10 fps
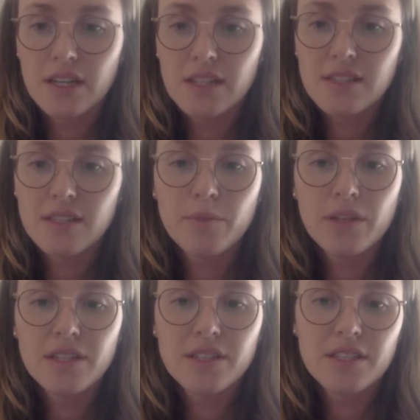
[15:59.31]
is the
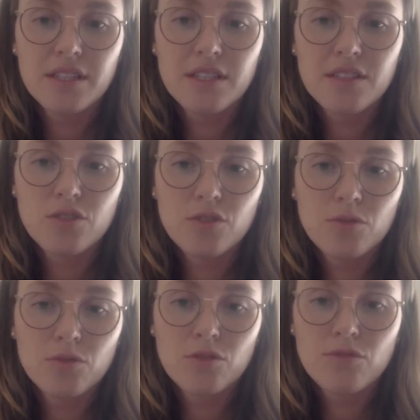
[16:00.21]
ability
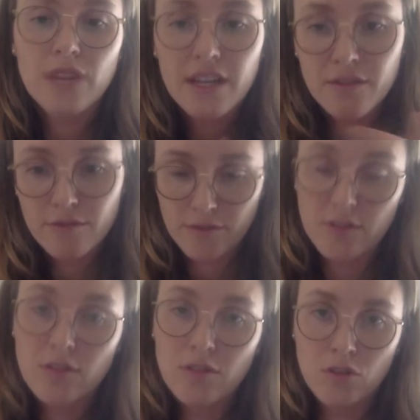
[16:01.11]
to derive a